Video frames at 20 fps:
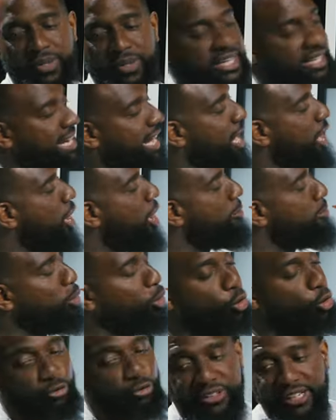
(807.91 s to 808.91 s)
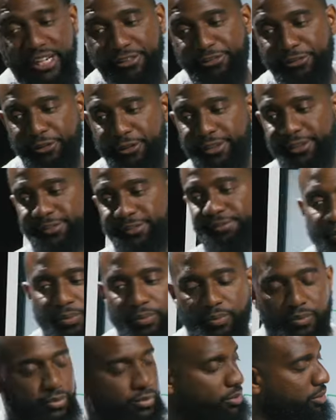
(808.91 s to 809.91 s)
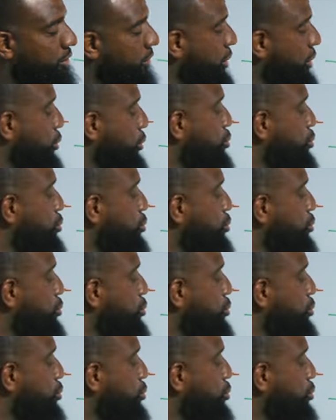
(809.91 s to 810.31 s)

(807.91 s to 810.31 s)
They all move different. You